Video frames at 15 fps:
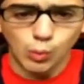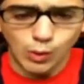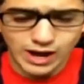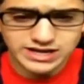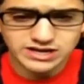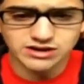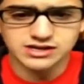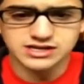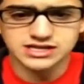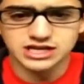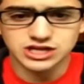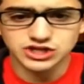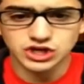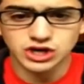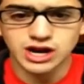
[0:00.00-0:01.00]
when you're a
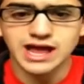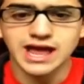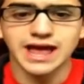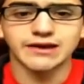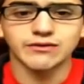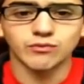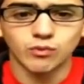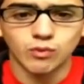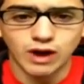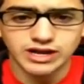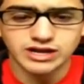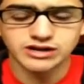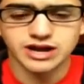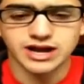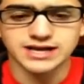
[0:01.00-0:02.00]
teenager and
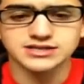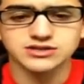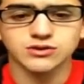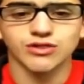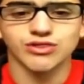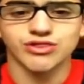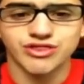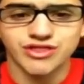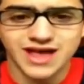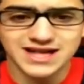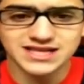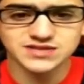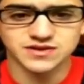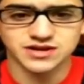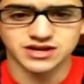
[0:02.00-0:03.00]
when you're in high school.
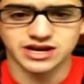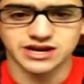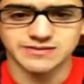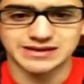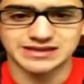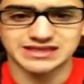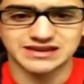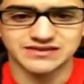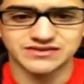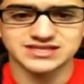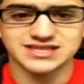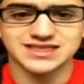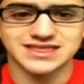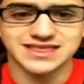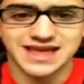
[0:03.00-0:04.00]
That's when you're going to make the
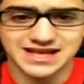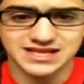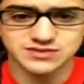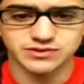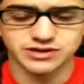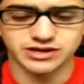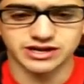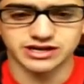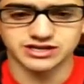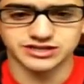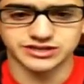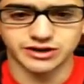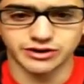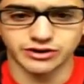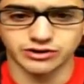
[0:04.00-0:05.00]
difference. And that's when you're going
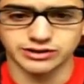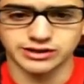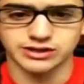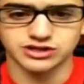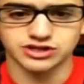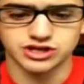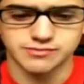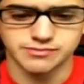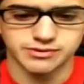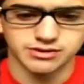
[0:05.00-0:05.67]
to start your leadership.